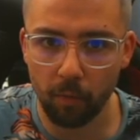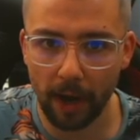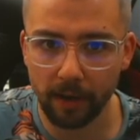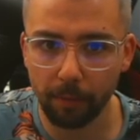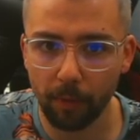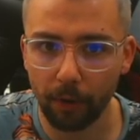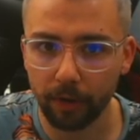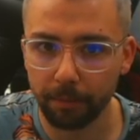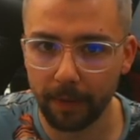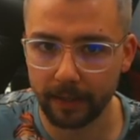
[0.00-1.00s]
random
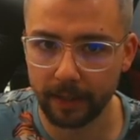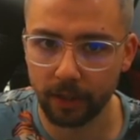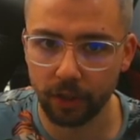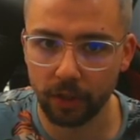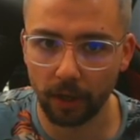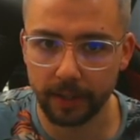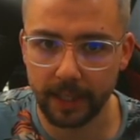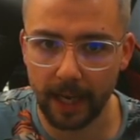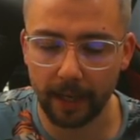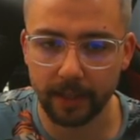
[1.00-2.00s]
welcome
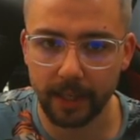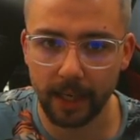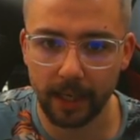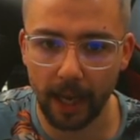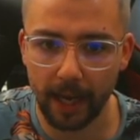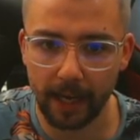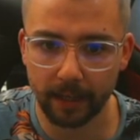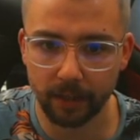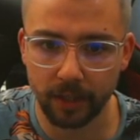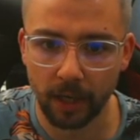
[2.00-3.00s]
message.txt
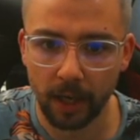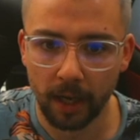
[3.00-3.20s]
is.